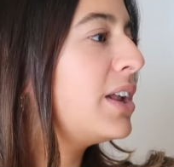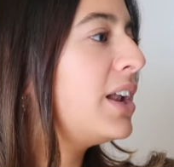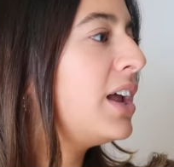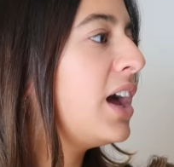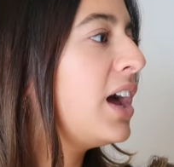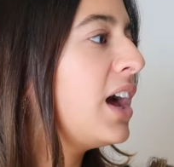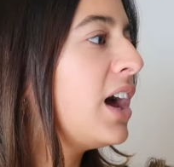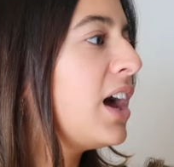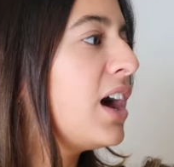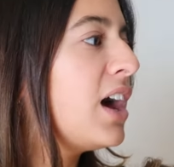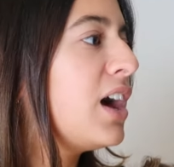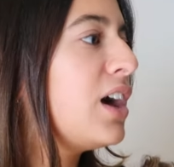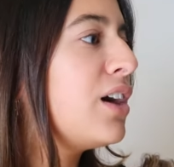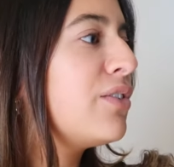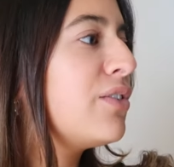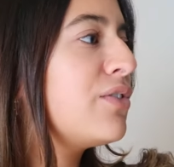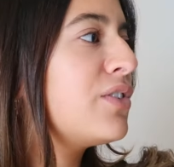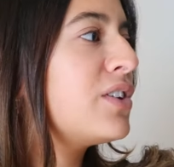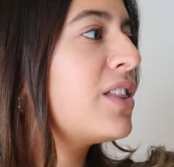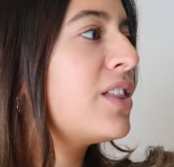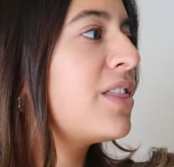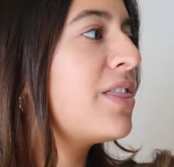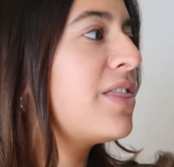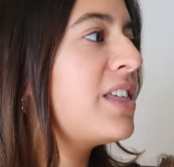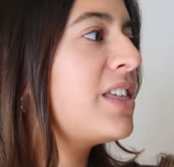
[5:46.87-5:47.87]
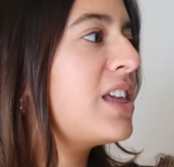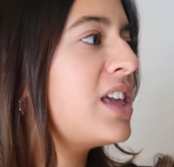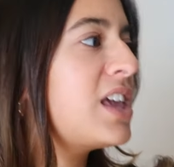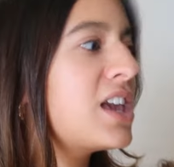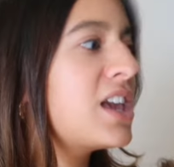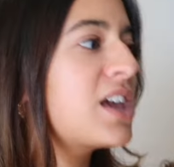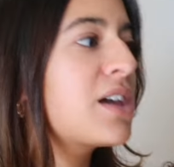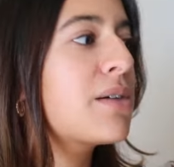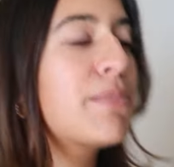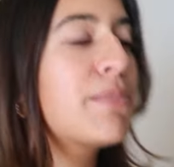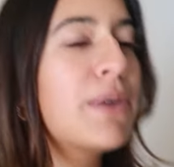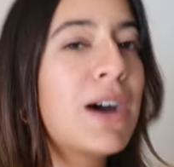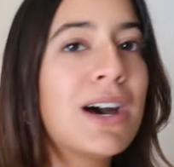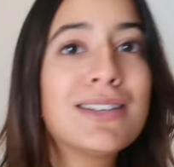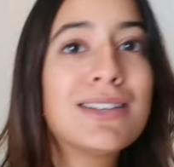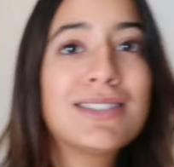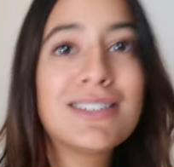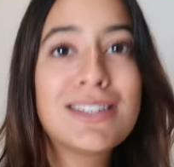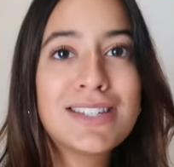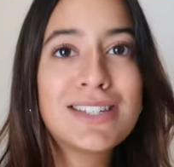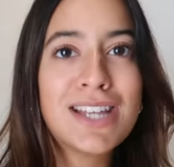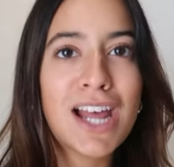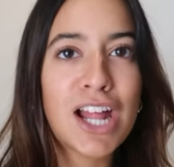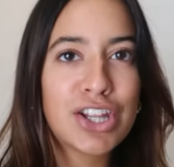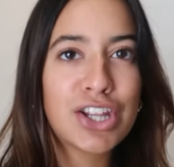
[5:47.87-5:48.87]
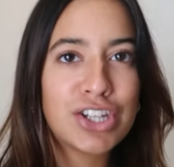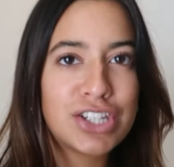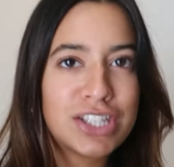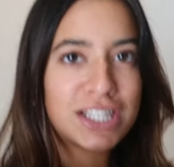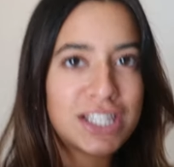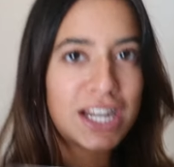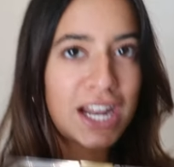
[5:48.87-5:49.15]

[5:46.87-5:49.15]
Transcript: gonna have the pasta salad